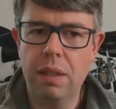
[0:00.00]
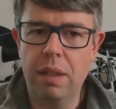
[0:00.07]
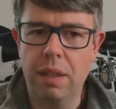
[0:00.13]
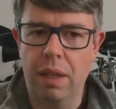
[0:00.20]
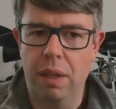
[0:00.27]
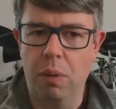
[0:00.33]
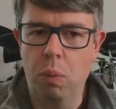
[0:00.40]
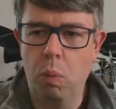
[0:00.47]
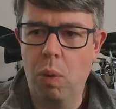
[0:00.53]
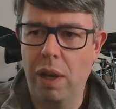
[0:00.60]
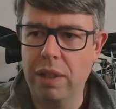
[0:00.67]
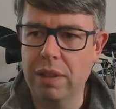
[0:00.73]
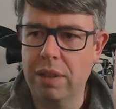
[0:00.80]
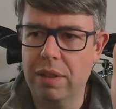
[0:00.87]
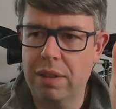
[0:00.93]
like
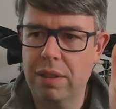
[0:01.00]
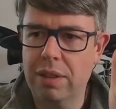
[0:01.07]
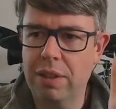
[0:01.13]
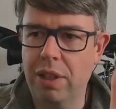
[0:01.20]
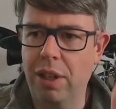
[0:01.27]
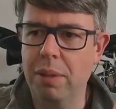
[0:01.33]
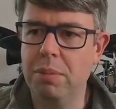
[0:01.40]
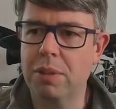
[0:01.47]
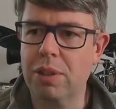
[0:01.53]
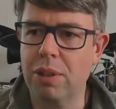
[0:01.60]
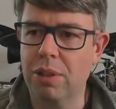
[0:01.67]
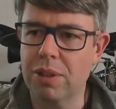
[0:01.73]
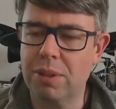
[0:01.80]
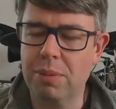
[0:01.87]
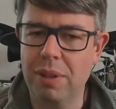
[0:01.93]
one time
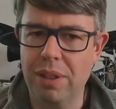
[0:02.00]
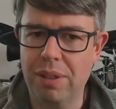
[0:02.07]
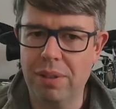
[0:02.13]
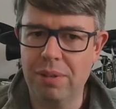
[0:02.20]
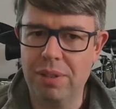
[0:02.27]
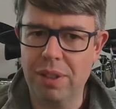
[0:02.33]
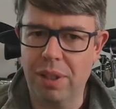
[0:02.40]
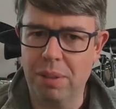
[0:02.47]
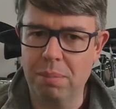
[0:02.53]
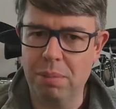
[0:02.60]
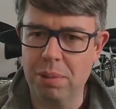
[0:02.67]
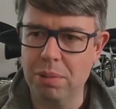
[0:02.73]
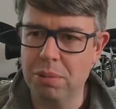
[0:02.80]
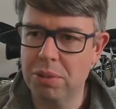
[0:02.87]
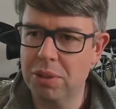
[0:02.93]
slot's worth of
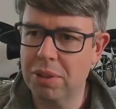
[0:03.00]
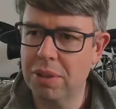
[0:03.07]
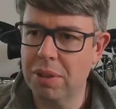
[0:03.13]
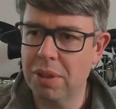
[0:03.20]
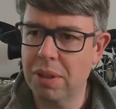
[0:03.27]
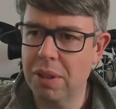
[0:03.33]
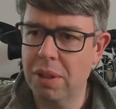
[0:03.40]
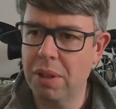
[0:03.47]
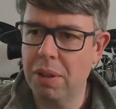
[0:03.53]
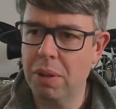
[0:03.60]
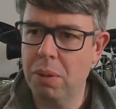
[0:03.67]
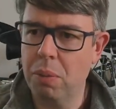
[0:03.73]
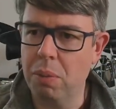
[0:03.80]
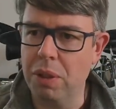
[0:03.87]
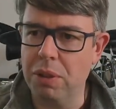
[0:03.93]
samples,
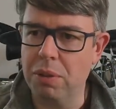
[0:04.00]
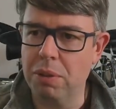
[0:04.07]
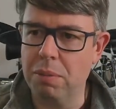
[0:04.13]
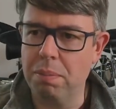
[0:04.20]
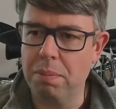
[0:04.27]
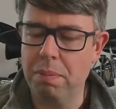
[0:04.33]
which would